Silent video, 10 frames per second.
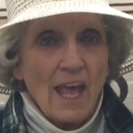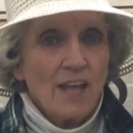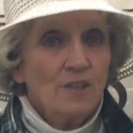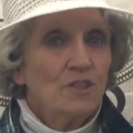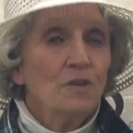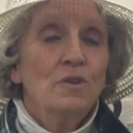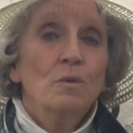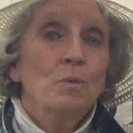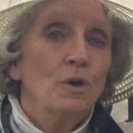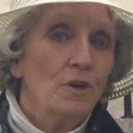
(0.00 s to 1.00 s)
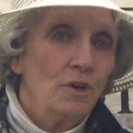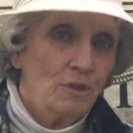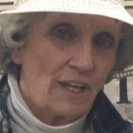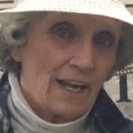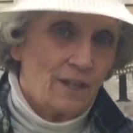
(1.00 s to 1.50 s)
And so there were no
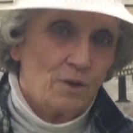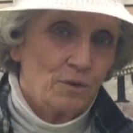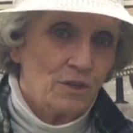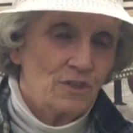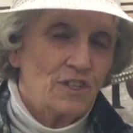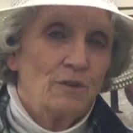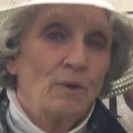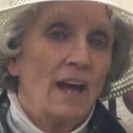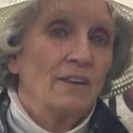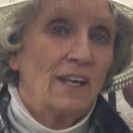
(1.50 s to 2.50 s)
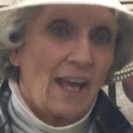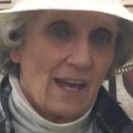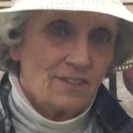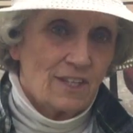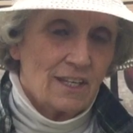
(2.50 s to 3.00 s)
gladiolus around
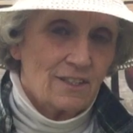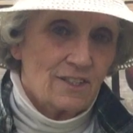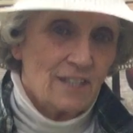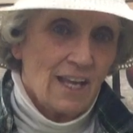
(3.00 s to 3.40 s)
caskets.